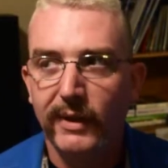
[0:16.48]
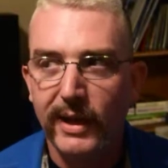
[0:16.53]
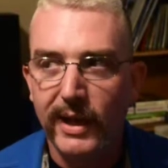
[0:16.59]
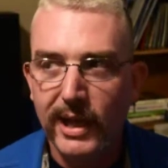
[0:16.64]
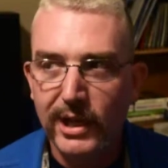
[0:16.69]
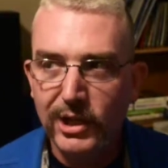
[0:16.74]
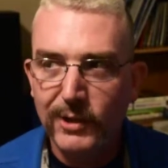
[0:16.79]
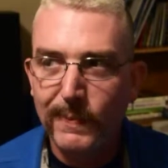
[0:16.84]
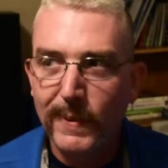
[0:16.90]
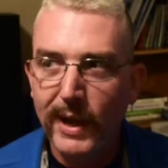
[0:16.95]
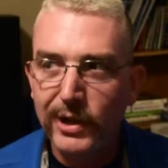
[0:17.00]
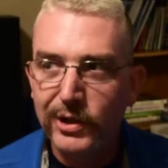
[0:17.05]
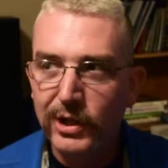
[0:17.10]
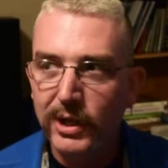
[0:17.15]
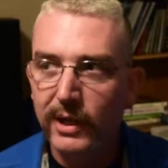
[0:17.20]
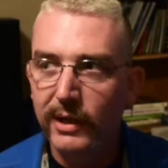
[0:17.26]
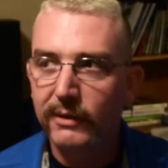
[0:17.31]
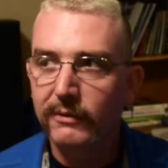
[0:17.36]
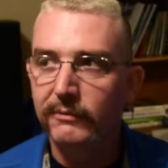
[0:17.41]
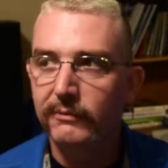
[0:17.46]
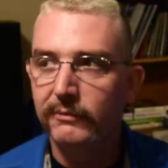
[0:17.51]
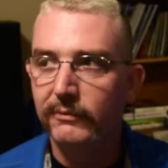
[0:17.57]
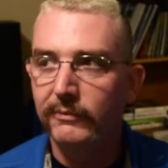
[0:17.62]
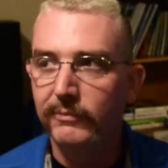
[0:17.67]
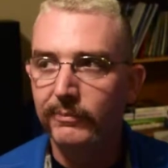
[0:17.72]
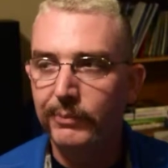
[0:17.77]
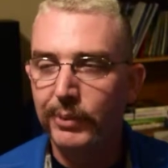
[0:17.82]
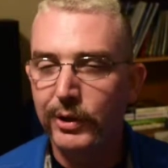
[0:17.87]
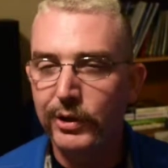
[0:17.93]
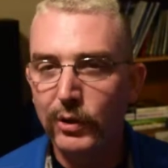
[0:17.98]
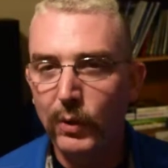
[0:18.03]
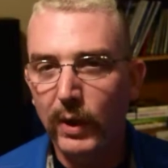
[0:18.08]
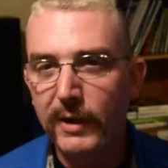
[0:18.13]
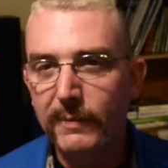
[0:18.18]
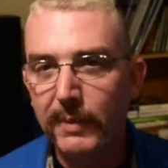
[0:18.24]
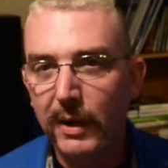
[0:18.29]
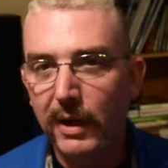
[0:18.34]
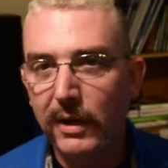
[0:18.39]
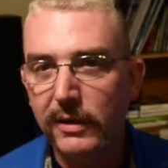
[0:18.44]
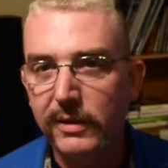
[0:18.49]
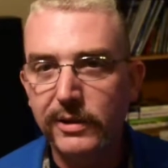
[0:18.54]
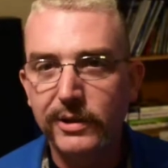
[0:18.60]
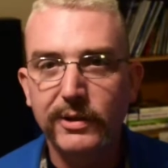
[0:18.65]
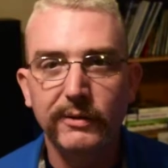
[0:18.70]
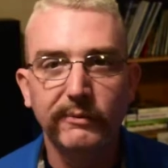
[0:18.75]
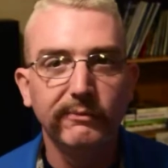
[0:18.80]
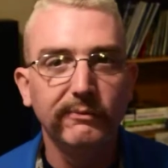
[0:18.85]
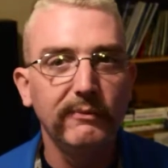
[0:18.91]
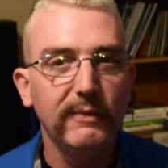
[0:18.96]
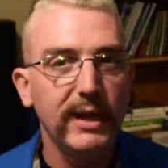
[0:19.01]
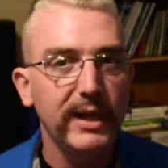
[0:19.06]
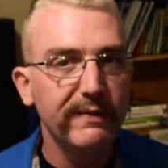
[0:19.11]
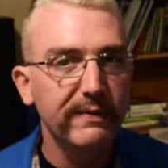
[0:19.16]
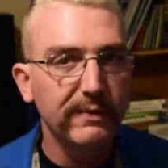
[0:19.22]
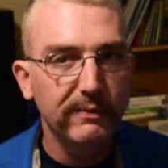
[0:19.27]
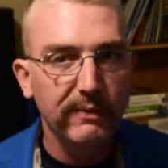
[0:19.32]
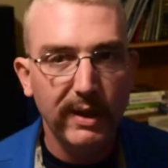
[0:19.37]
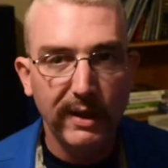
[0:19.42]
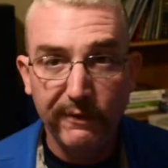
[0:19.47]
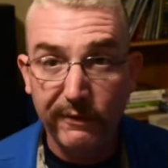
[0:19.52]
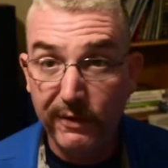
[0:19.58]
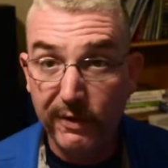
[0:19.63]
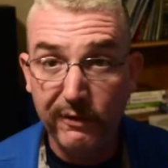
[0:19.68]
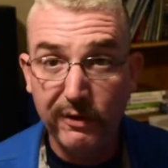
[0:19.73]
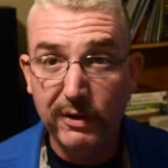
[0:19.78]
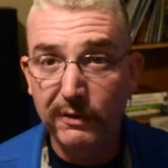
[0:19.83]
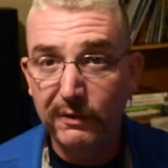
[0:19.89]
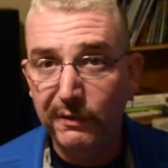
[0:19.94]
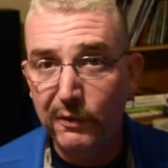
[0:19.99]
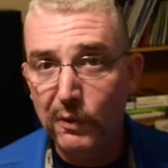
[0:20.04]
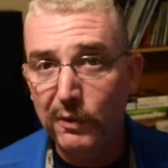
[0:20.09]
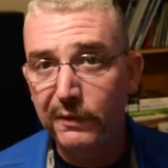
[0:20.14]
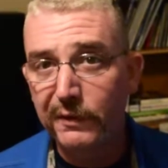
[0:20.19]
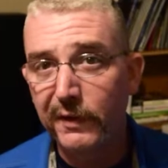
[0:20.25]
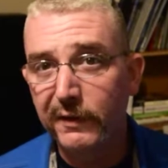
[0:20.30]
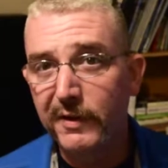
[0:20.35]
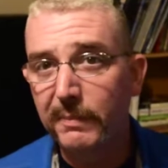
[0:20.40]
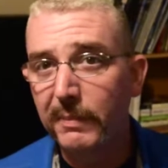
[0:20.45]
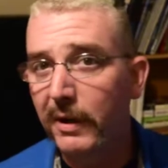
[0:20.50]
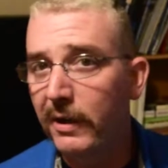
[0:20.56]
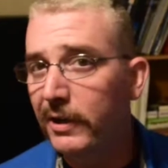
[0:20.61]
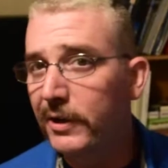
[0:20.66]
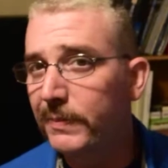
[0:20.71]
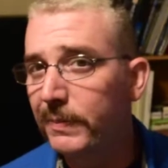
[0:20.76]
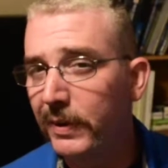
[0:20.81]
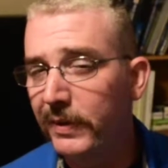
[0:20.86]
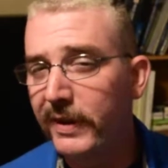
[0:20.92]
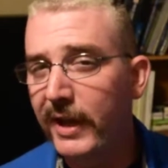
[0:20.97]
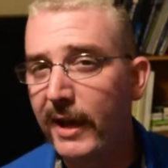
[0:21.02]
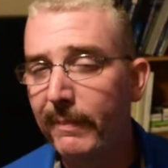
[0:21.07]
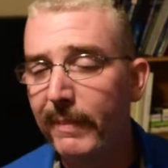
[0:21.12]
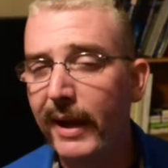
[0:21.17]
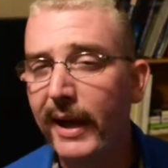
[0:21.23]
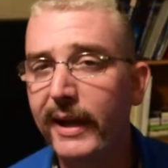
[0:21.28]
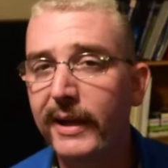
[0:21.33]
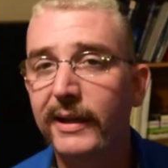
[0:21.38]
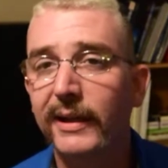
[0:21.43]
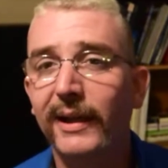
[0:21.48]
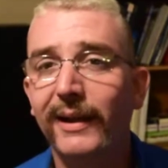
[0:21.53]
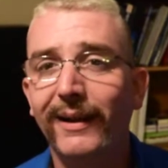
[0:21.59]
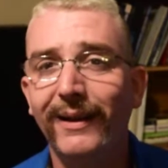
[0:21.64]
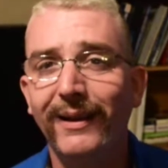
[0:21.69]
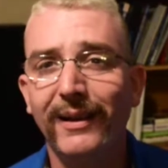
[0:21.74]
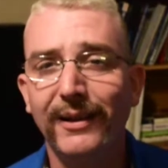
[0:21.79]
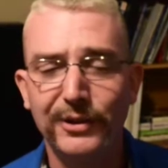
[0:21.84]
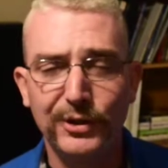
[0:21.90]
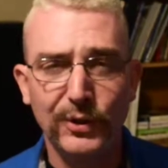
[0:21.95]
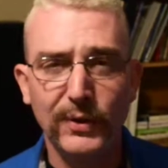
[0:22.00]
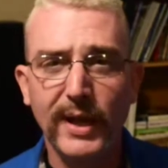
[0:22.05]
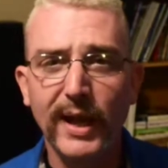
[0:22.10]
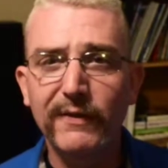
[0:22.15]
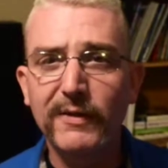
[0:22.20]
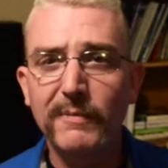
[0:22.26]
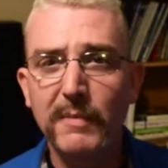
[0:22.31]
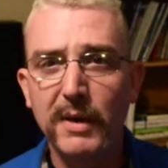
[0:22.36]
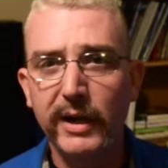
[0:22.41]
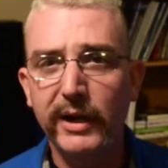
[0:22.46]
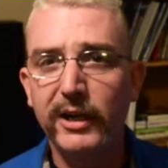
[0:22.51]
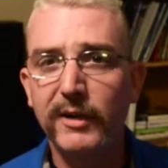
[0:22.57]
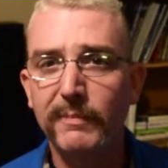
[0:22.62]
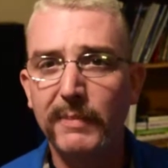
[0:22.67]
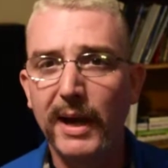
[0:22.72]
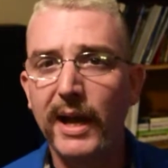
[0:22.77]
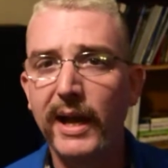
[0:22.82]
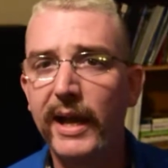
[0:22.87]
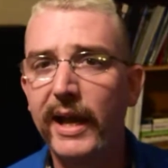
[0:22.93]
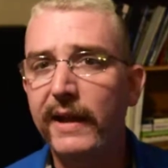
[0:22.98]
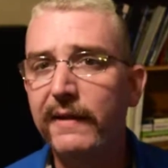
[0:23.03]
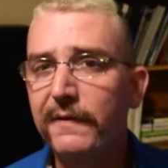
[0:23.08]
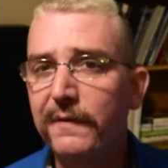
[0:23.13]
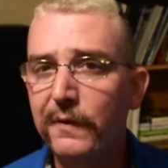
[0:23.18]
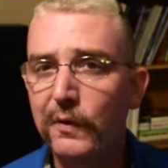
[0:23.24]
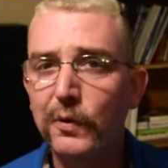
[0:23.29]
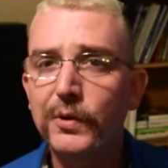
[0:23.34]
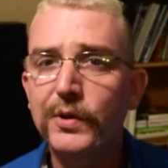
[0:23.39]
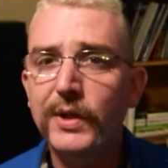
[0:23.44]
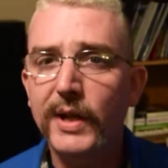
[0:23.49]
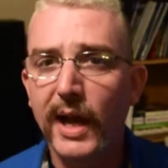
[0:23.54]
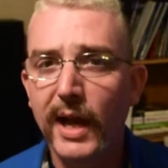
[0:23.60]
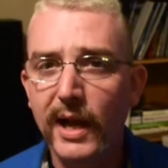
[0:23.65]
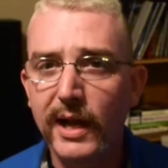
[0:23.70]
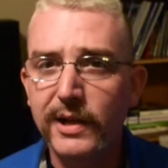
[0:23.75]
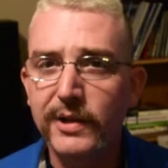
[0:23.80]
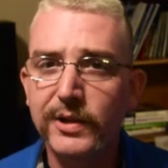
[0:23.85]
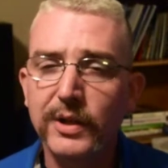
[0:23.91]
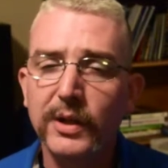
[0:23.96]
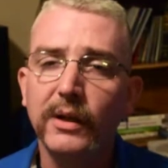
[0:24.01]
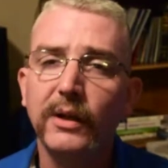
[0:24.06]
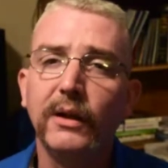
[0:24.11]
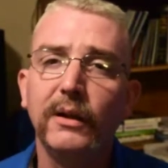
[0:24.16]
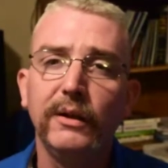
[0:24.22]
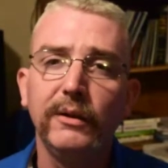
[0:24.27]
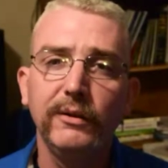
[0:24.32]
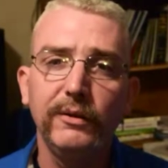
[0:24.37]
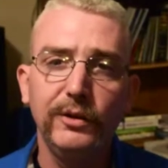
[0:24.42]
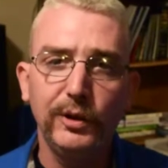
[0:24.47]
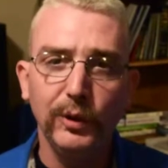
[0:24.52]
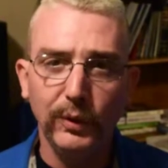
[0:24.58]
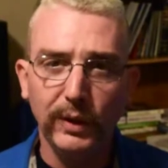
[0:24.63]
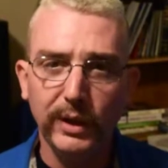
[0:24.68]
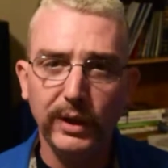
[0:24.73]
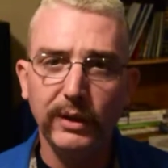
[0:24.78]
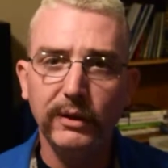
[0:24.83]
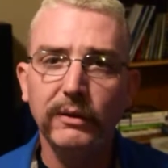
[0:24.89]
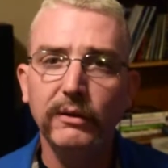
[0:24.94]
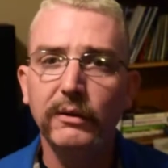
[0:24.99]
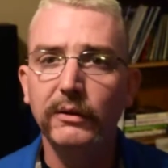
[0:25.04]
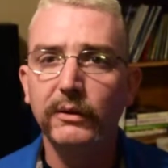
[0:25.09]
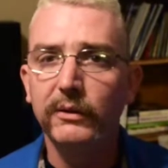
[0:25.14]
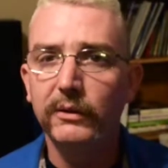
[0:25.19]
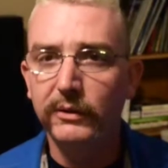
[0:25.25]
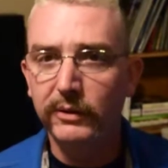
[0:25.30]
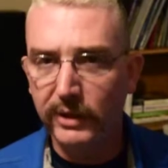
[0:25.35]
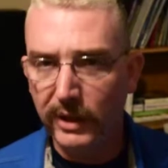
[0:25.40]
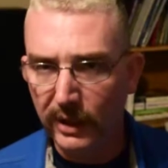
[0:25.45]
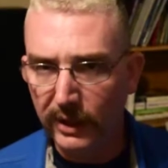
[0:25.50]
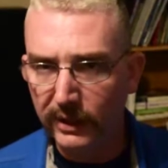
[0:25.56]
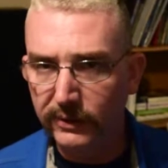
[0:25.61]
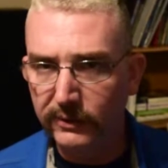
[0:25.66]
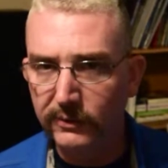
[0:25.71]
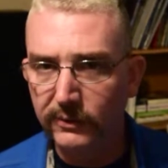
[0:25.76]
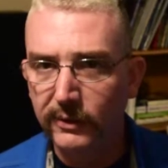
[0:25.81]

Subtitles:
each paycheck, put 20 bucks, even if you can afford 50 bucks, put that back until you have the money to buy a full-size duty gun.